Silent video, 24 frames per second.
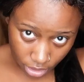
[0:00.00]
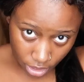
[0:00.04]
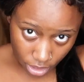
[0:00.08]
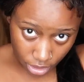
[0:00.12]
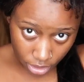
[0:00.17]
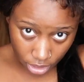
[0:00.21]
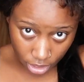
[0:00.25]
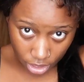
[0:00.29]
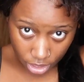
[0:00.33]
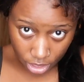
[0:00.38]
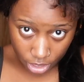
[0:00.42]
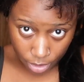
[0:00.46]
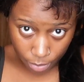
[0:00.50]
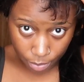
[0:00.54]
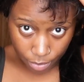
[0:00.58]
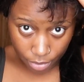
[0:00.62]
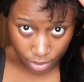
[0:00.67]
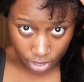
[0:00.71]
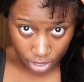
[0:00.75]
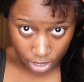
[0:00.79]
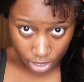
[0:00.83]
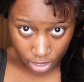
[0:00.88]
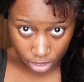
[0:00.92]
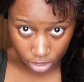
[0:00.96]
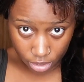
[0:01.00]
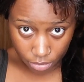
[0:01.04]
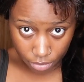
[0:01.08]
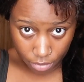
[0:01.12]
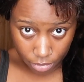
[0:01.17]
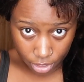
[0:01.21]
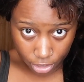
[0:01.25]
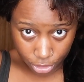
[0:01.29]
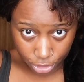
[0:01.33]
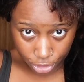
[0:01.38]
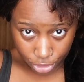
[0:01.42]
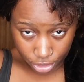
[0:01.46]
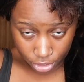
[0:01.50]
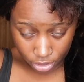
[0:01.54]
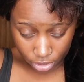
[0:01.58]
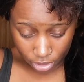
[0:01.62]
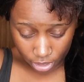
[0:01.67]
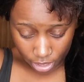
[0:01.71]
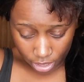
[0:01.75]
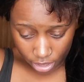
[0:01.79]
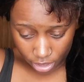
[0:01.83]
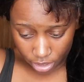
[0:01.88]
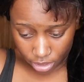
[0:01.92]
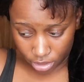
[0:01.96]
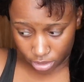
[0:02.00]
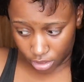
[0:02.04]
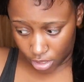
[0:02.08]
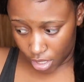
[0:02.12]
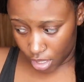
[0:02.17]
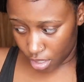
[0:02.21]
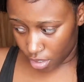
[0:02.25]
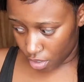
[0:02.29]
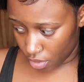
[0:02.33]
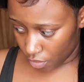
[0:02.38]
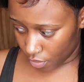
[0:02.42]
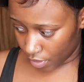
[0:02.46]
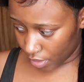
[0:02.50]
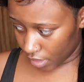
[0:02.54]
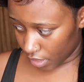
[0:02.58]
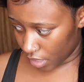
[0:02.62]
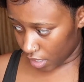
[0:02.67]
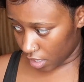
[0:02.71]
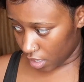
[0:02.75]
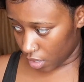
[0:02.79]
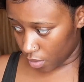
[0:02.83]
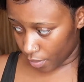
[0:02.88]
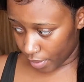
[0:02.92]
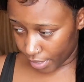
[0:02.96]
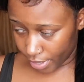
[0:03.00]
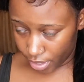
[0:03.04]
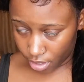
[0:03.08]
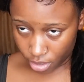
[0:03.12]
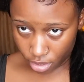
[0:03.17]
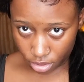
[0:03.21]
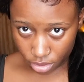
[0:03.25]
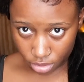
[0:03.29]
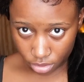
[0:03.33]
I take the clip and I make sure that it's not going anywhere.